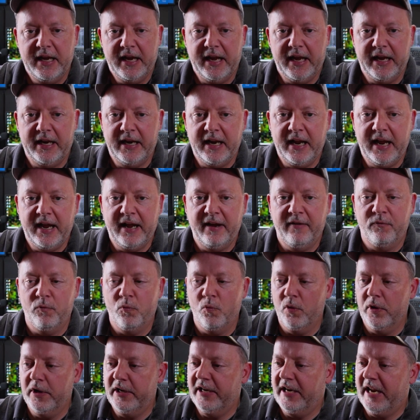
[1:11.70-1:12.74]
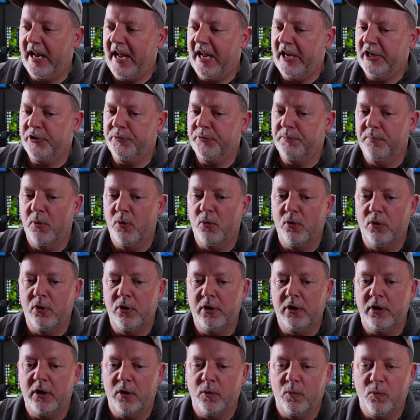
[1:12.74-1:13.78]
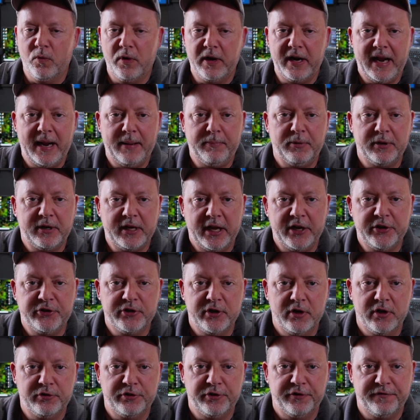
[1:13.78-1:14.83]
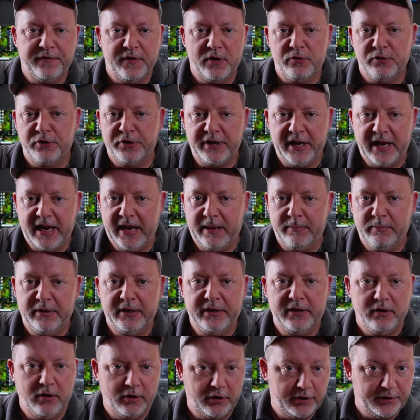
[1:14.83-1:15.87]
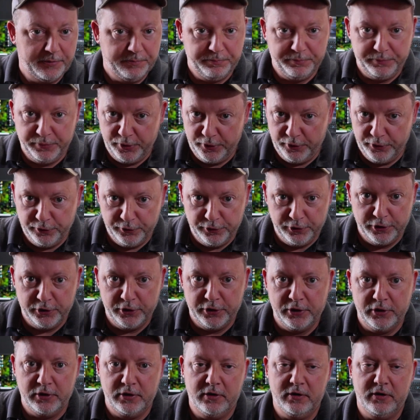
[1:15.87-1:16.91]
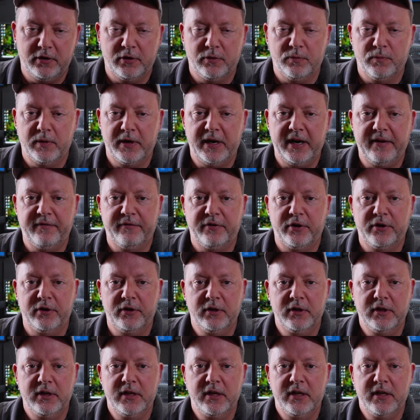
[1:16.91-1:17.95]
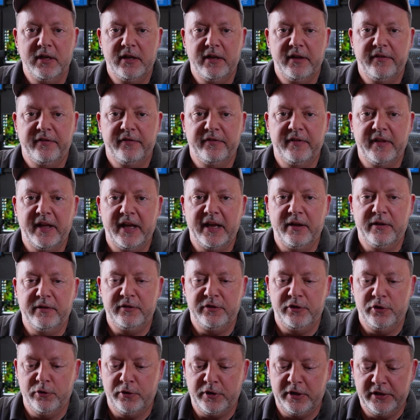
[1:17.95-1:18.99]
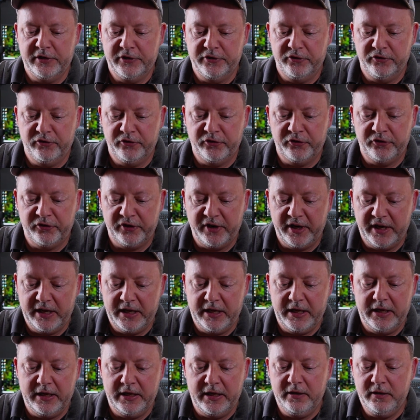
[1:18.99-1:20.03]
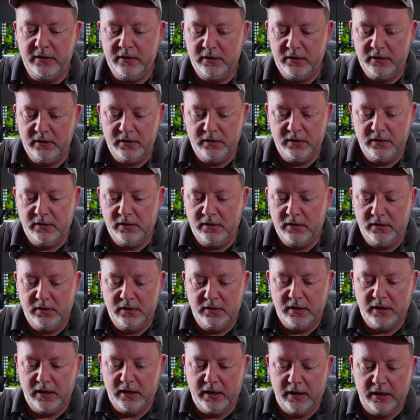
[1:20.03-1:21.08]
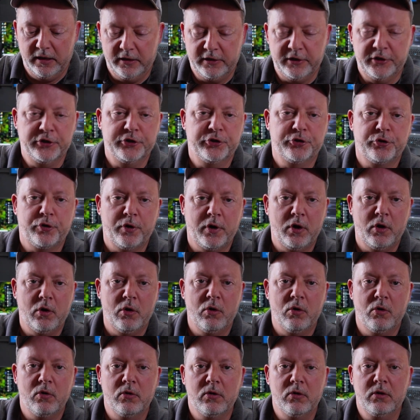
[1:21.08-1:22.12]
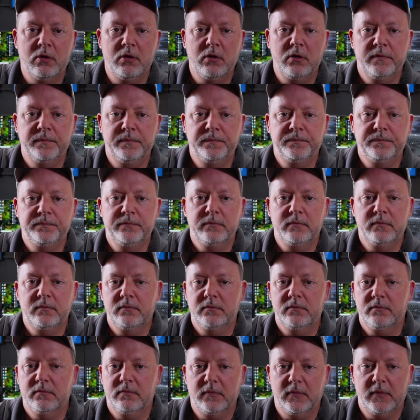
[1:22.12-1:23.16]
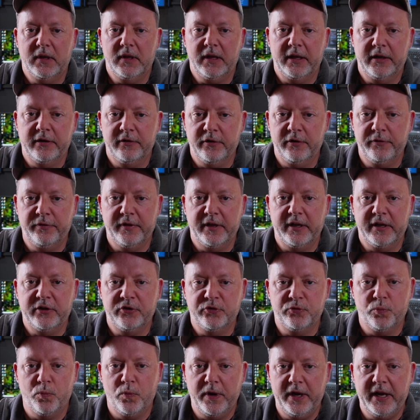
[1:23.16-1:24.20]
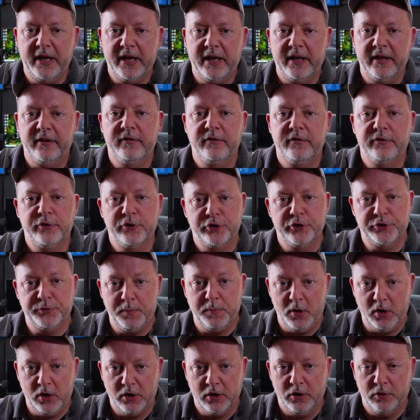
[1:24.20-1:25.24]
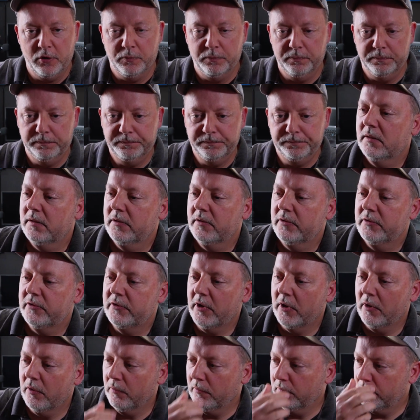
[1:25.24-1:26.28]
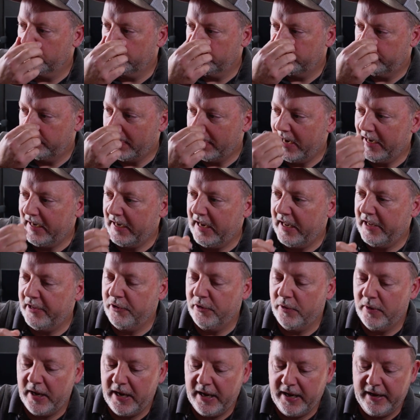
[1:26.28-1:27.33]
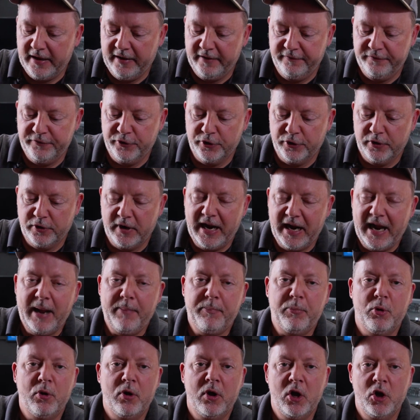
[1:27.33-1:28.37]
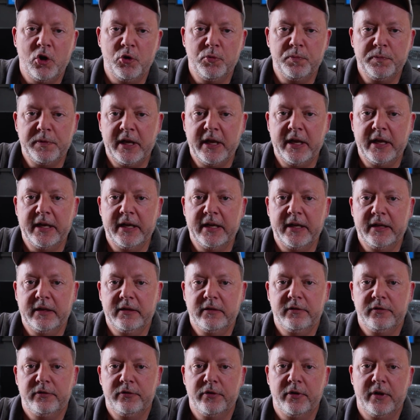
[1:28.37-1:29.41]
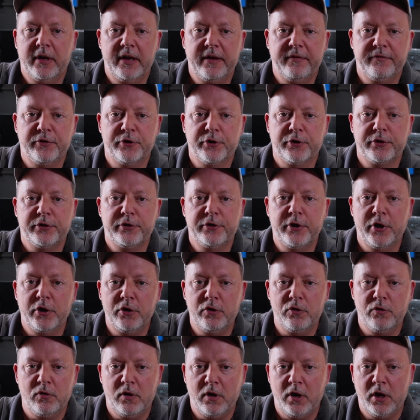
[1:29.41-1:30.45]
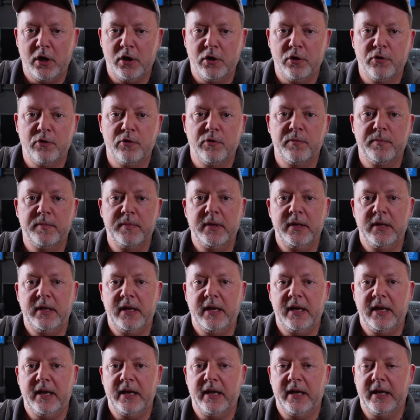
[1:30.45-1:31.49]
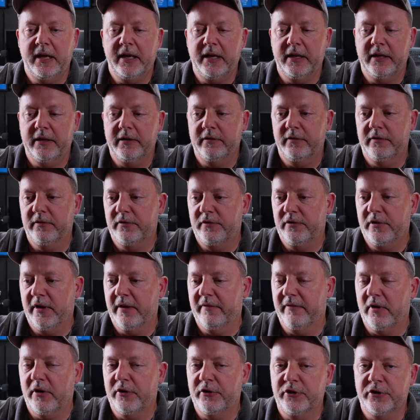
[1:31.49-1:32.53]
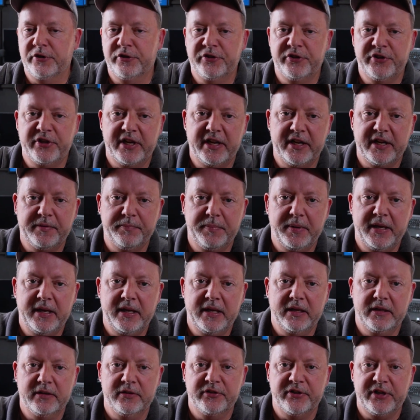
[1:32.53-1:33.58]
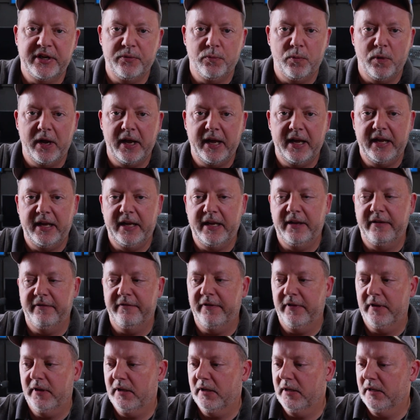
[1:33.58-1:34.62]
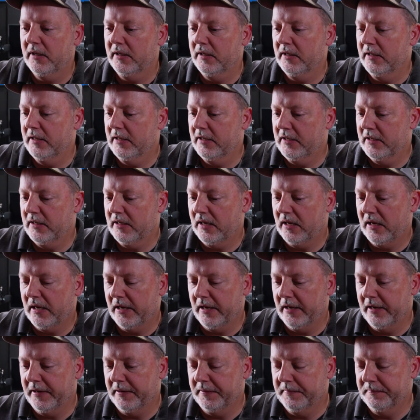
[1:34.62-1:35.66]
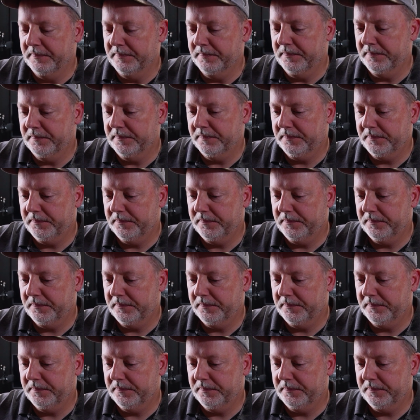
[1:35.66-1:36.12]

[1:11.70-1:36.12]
and have one dashboard or one application on your phone or tablet or computer or whatever that you can see, control, and do things with your smart home. So right now you have your Apple HomeKit, you have your Google Home, and you have all your Zigbee and Z-Wave. You